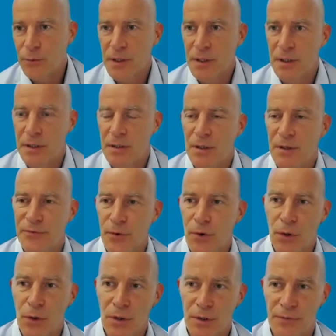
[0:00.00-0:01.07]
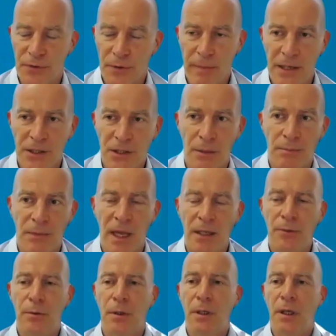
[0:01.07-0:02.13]
which is the focus of the MedGem
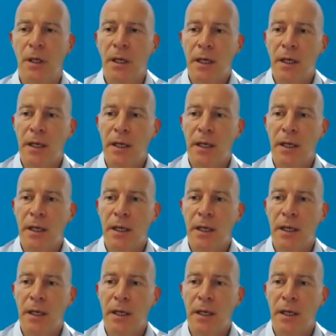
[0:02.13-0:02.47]
network?